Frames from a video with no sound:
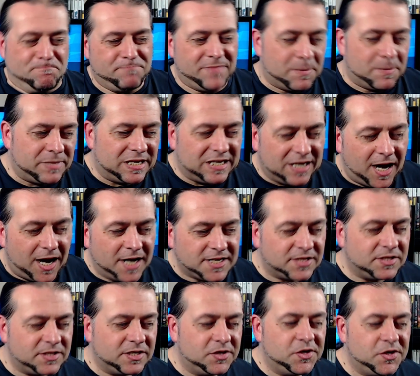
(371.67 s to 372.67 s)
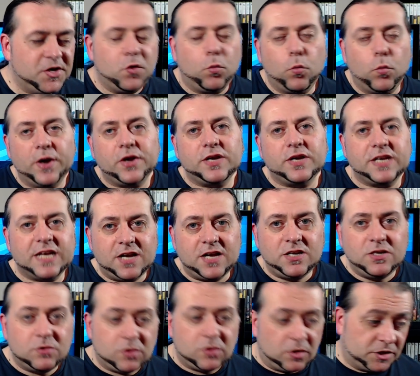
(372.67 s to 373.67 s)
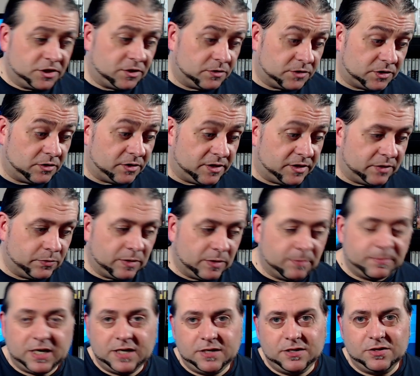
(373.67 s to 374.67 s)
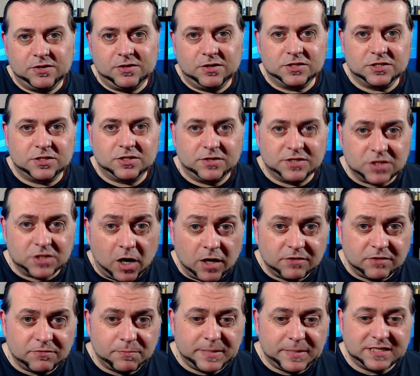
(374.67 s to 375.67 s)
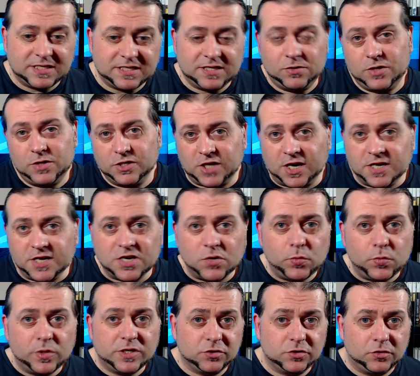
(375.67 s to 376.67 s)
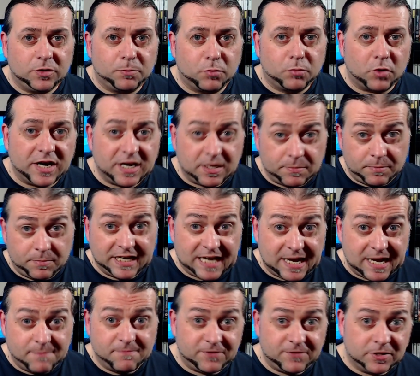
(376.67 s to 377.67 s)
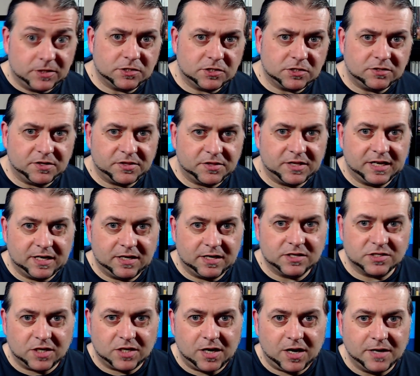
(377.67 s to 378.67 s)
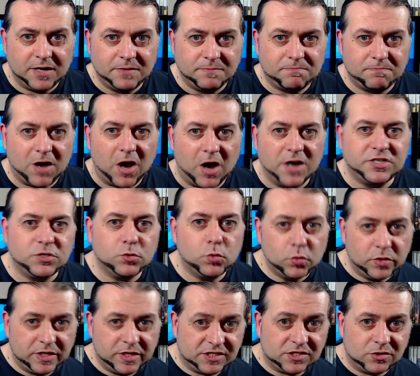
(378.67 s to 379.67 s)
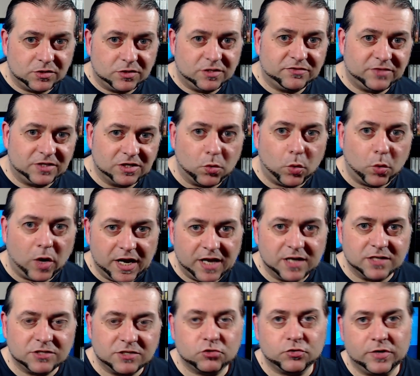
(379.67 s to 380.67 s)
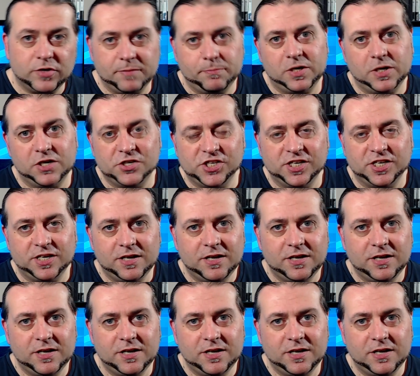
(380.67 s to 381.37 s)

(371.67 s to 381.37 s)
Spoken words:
But I don't know. When I get a new console sort of thing, when I'm buying a new console, it's kind of a big deal because I don't want to sort of break my game fund sort of thing because I do all this sort of on quite a strict budget.